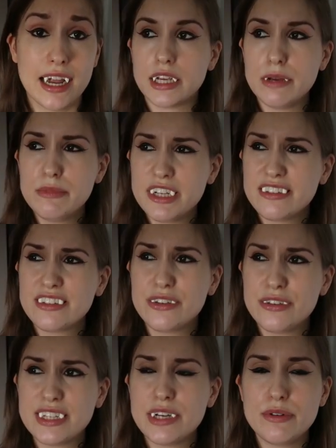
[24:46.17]
MGS
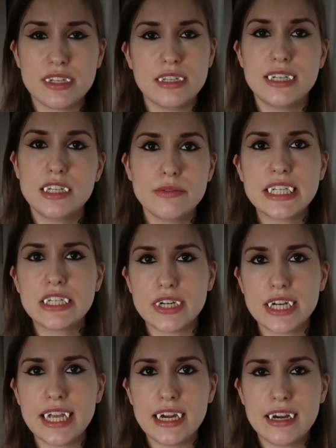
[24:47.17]
Coolstyle was a little bit
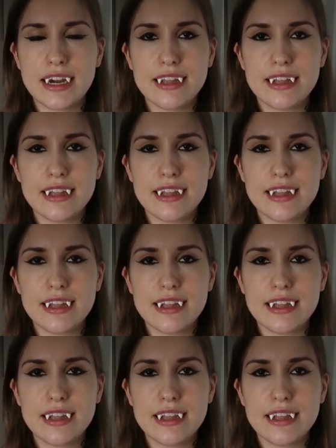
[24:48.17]
trickier.